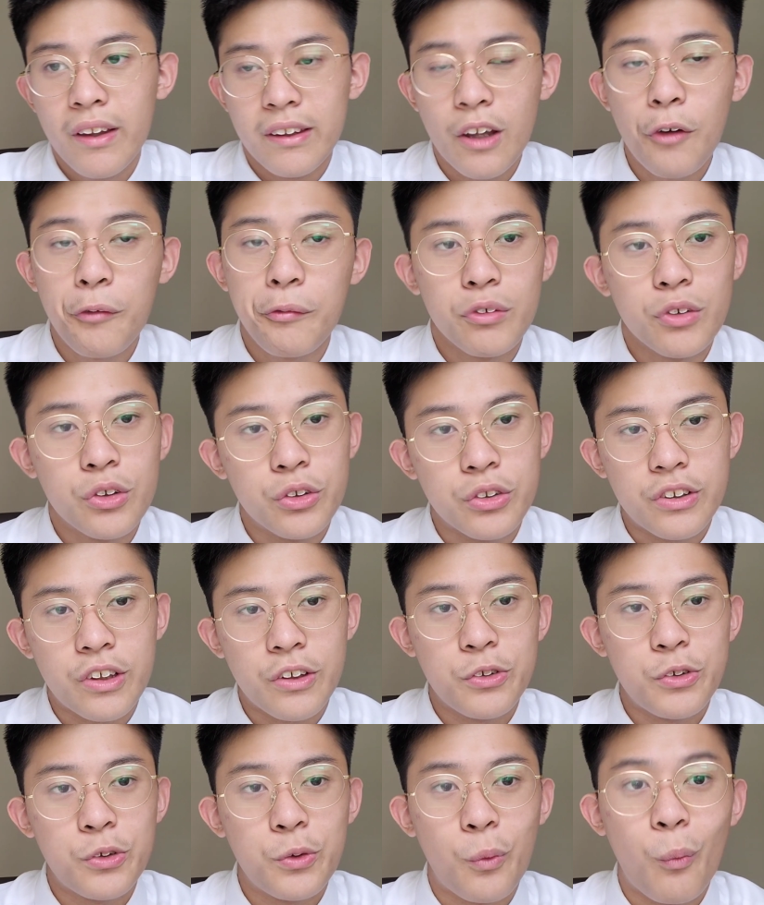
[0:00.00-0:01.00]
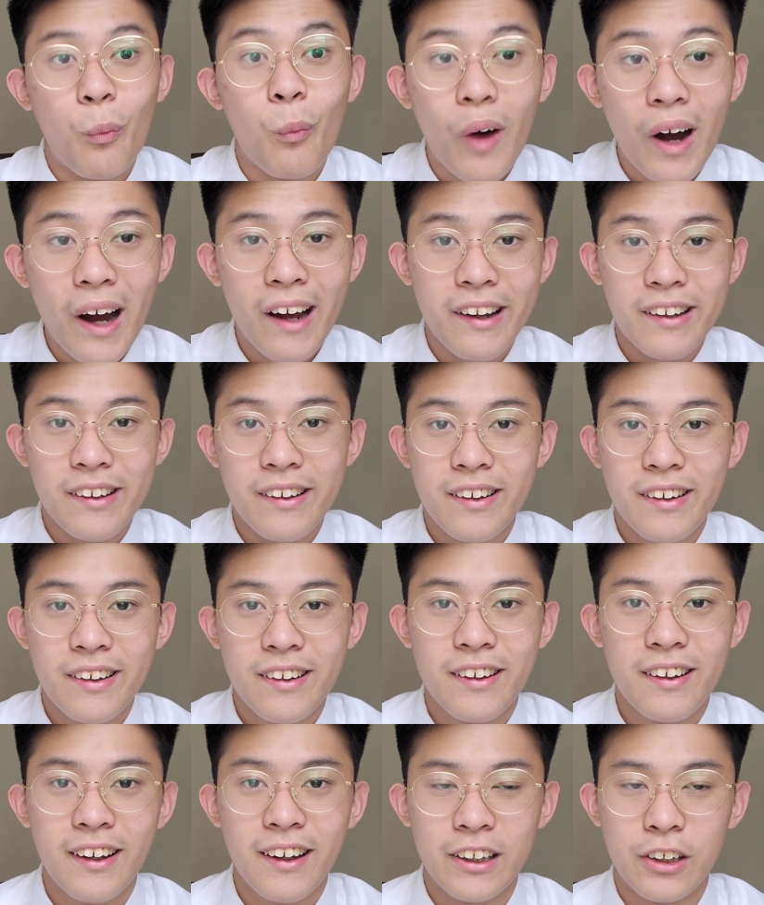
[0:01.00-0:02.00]
Now I'm going to tell you why
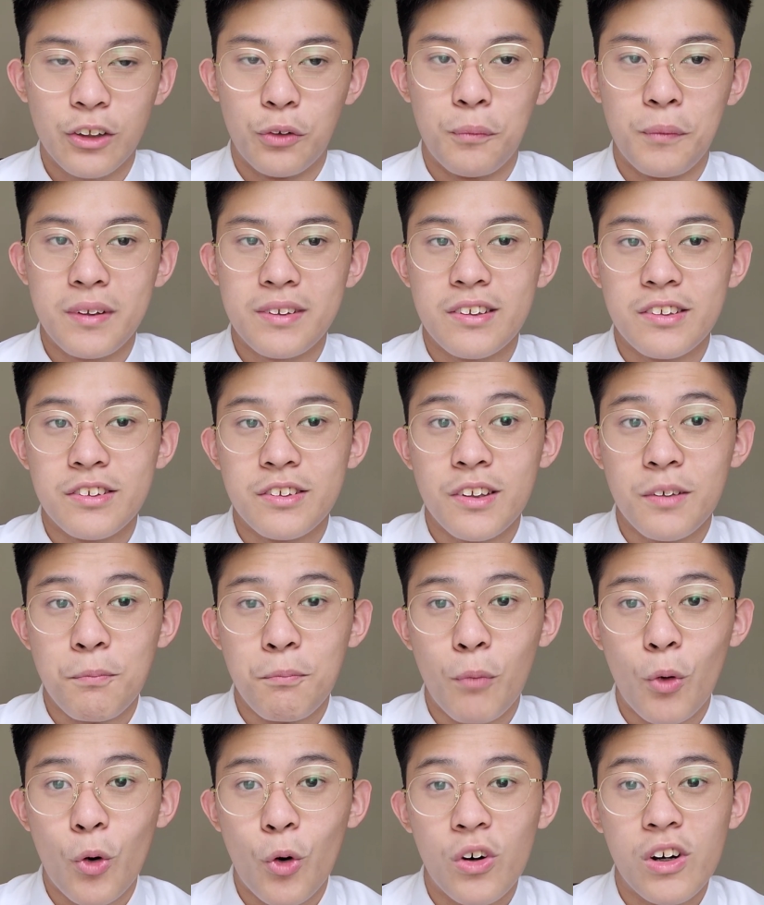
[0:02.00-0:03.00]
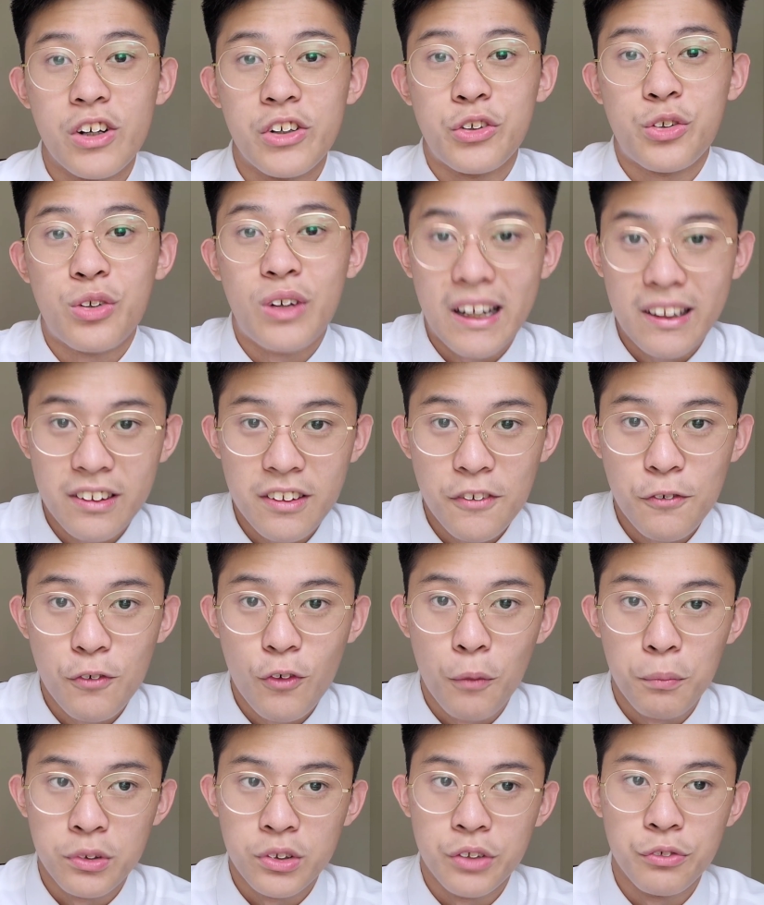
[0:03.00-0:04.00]
economics is a more attractive
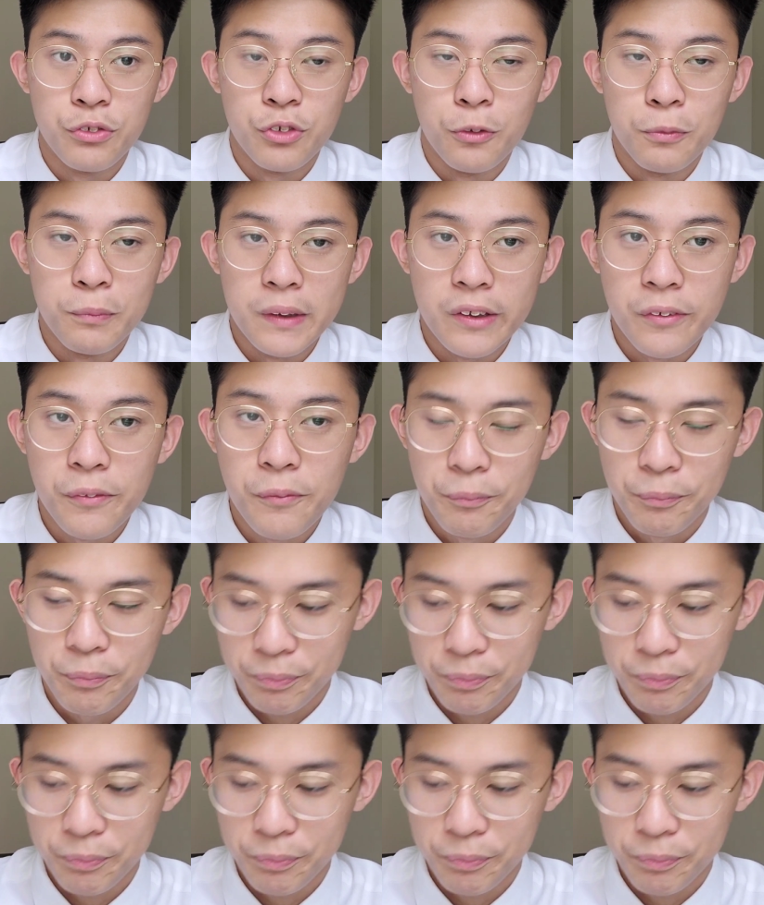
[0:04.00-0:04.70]
option for me.